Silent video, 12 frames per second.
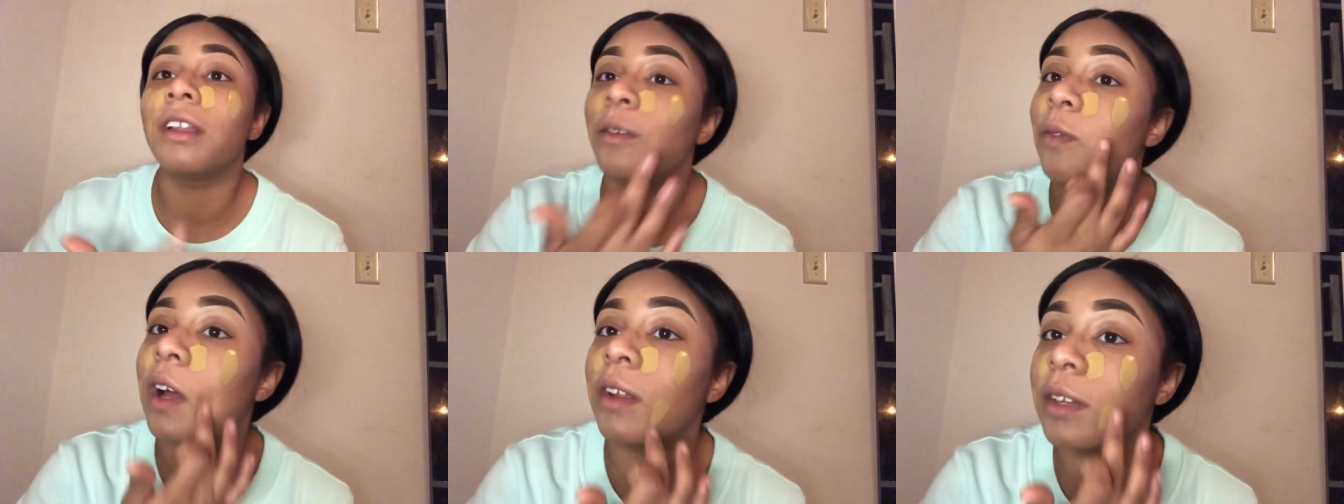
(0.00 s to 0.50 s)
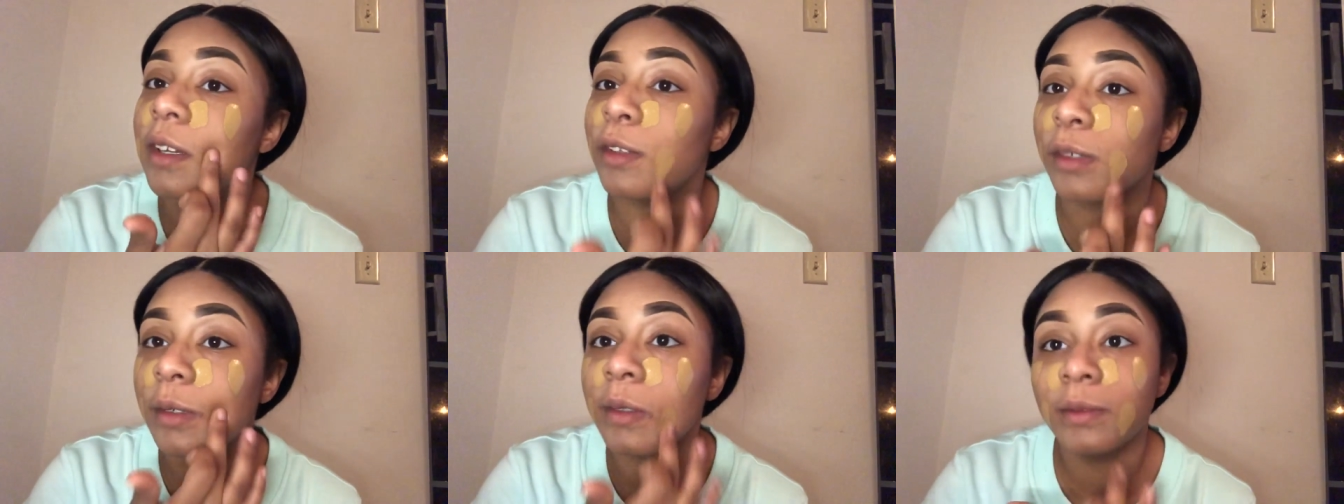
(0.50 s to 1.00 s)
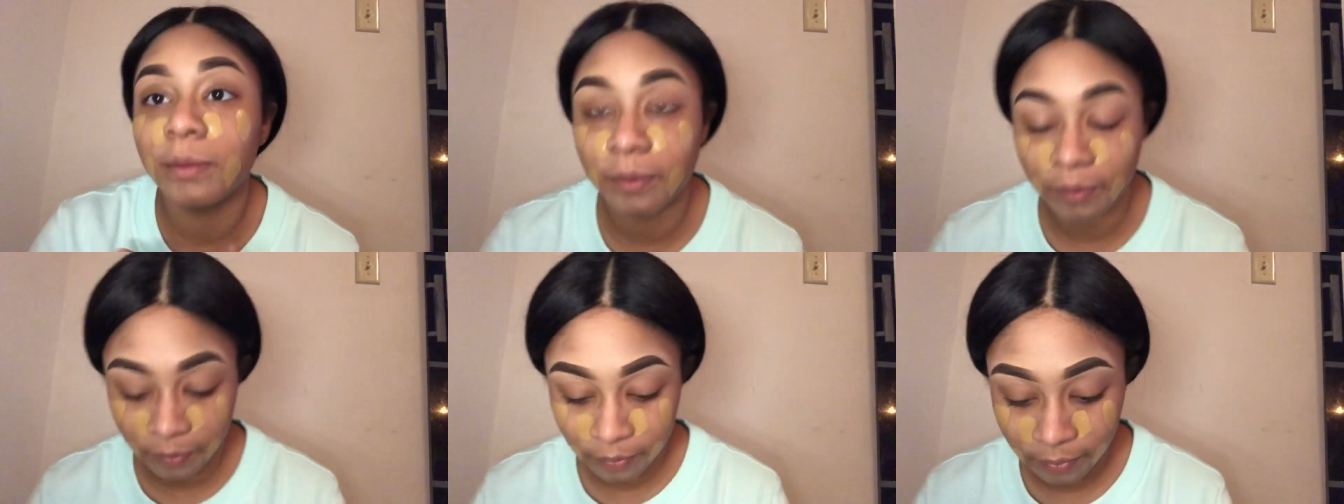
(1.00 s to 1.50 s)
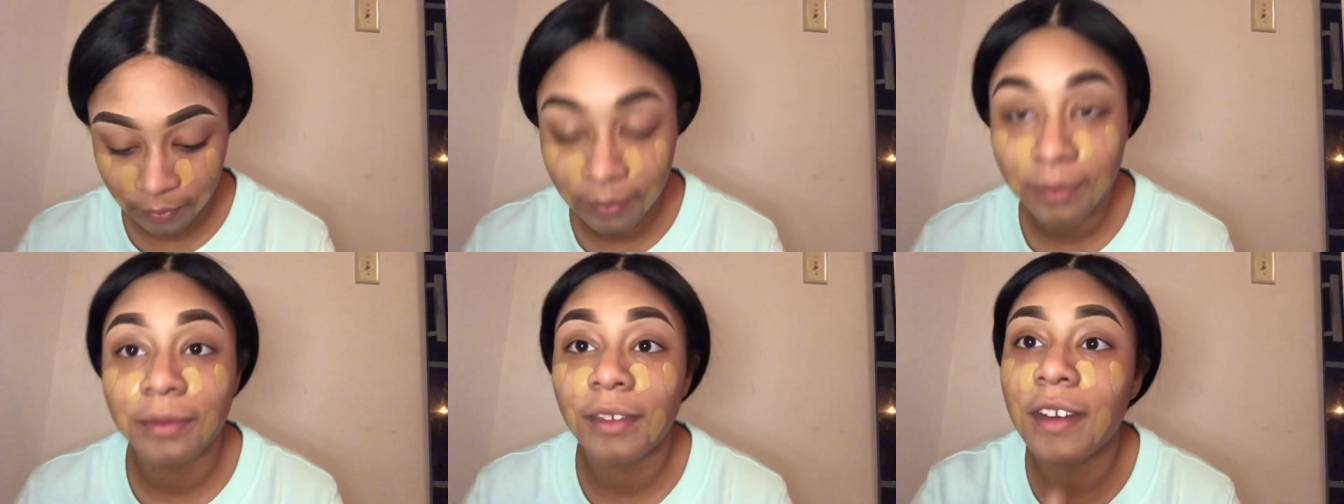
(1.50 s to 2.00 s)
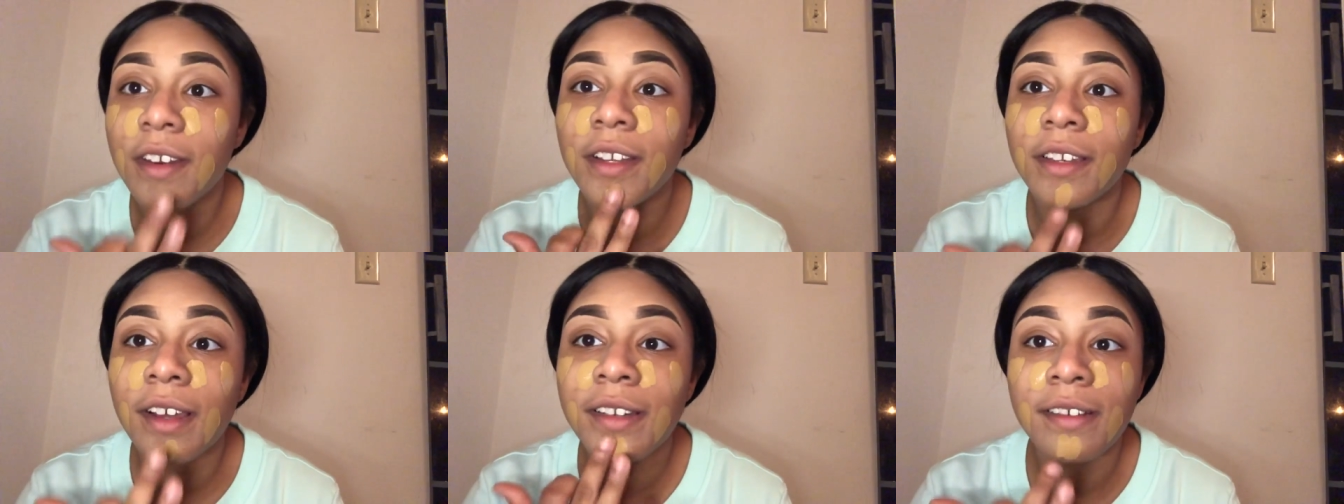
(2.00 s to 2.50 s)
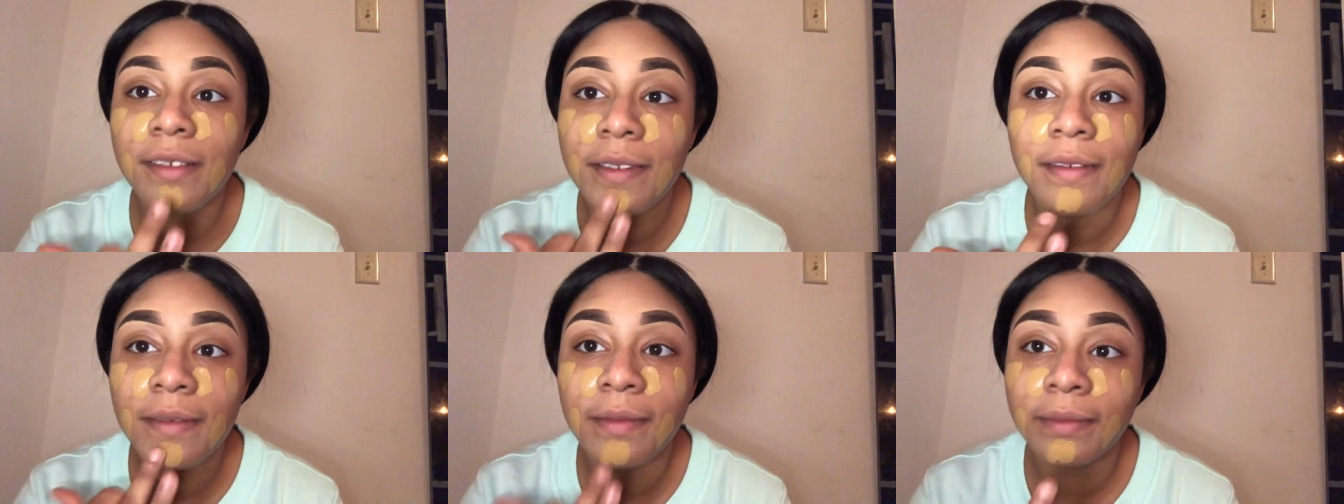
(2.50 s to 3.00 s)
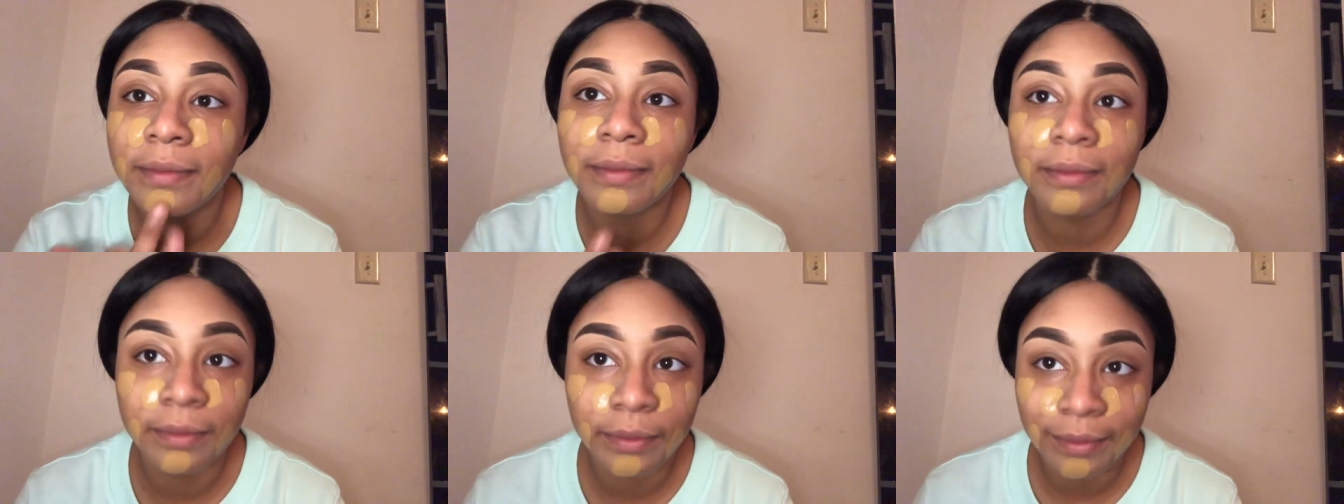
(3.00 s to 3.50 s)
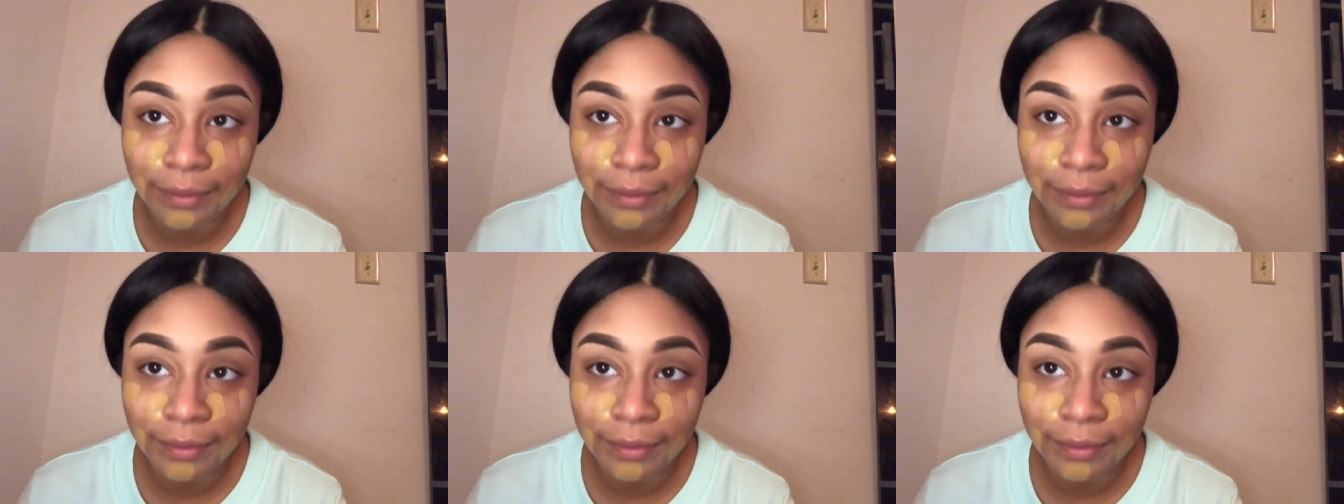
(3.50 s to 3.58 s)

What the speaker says: it on there and then I start blending.